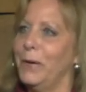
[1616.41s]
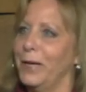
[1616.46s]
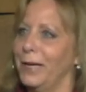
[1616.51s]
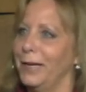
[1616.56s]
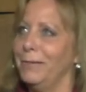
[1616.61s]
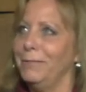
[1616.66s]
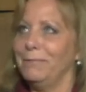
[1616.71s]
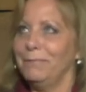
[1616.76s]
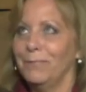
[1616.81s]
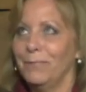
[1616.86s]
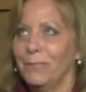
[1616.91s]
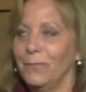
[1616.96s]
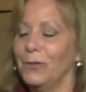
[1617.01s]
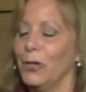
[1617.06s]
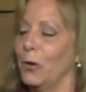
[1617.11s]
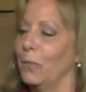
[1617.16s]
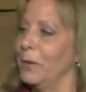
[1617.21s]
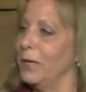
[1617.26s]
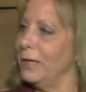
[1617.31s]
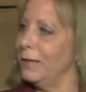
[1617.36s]
but
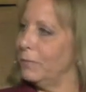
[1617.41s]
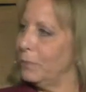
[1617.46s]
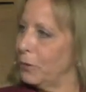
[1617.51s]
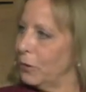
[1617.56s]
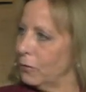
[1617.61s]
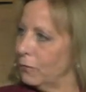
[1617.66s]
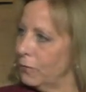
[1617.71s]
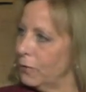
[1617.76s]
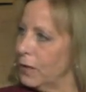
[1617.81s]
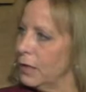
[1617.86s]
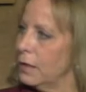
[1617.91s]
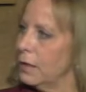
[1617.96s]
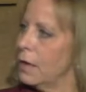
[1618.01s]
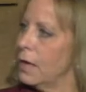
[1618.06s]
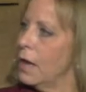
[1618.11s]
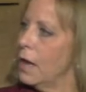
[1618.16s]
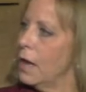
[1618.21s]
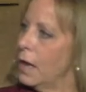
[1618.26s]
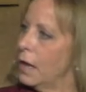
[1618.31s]
nobody's perfect.